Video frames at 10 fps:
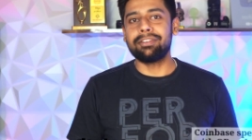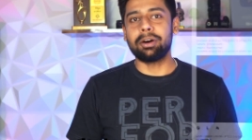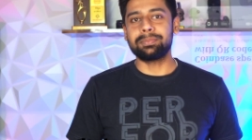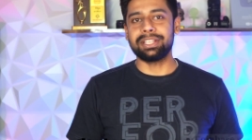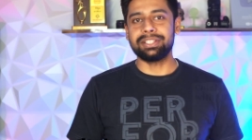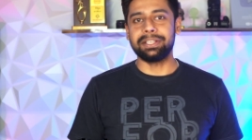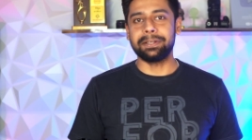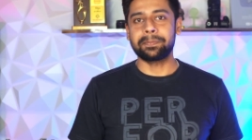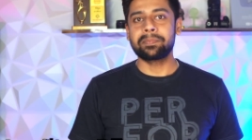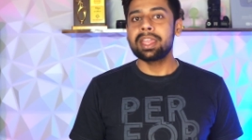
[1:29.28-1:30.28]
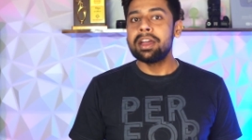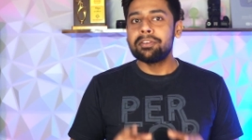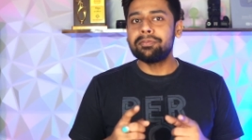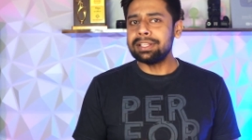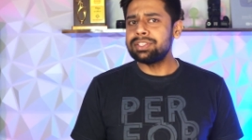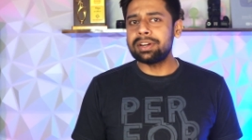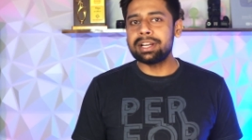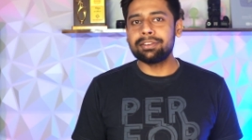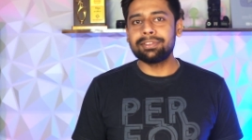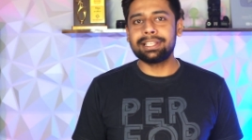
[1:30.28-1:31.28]
DevOps engineer. Once you're
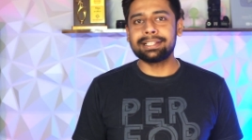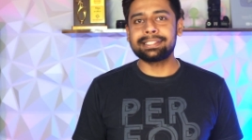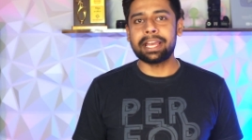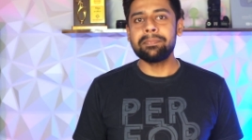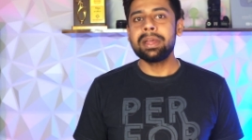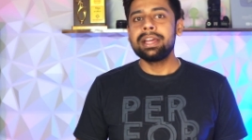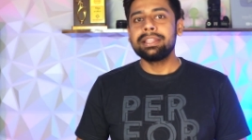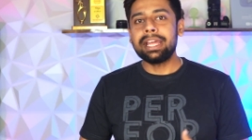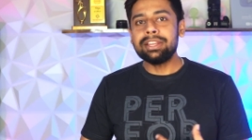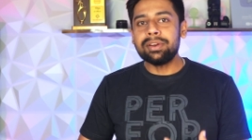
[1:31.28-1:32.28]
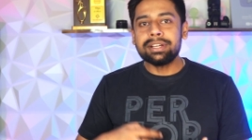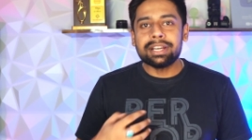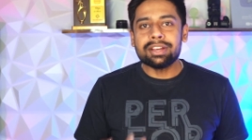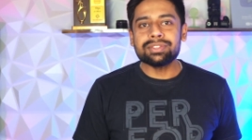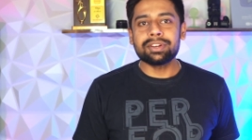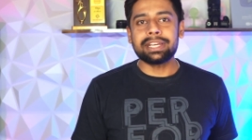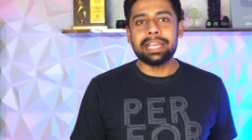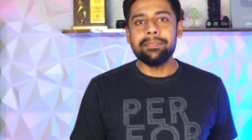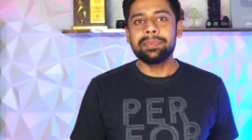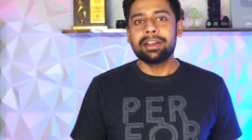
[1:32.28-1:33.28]
done with this step, then you introduce your
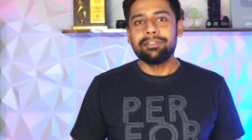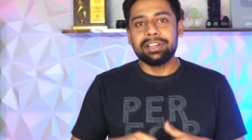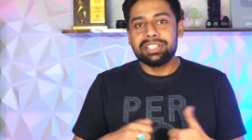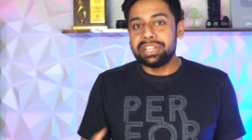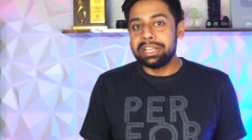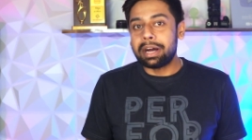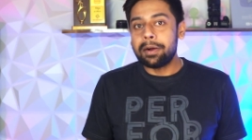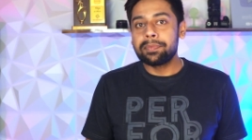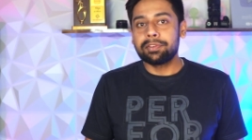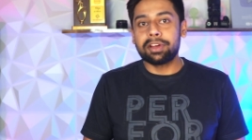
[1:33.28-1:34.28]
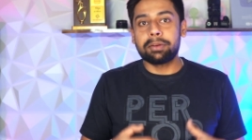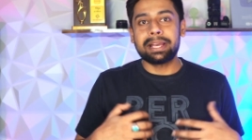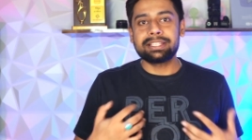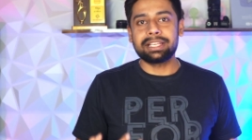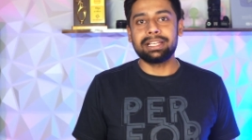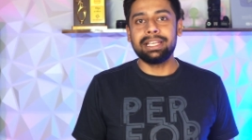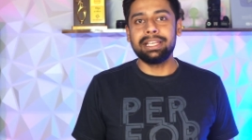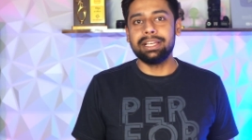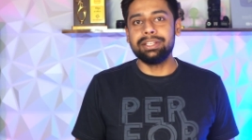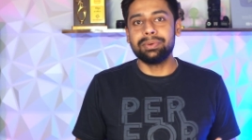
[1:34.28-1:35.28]
team with Jira, where
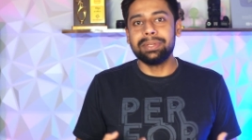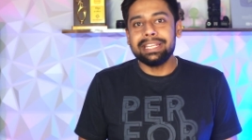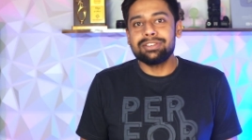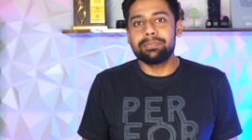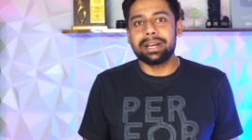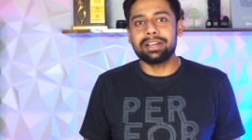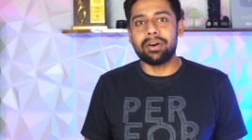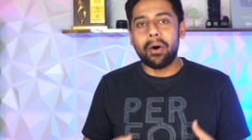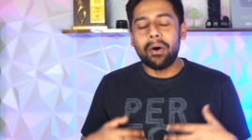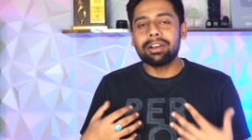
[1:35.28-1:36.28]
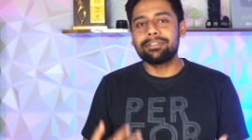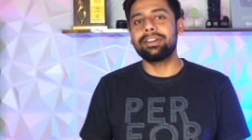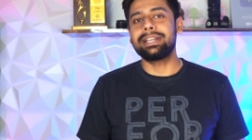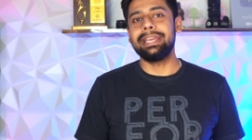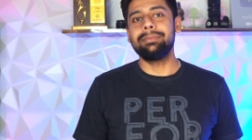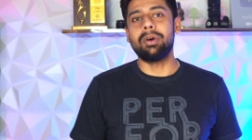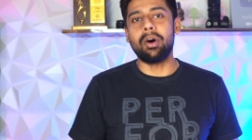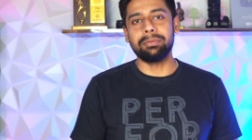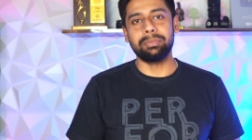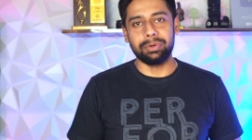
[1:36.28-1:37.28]
basically you need to bring all of your team
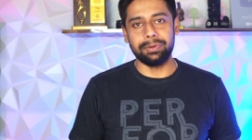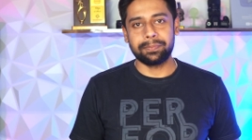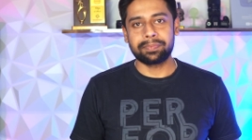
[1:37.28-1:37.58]
on board.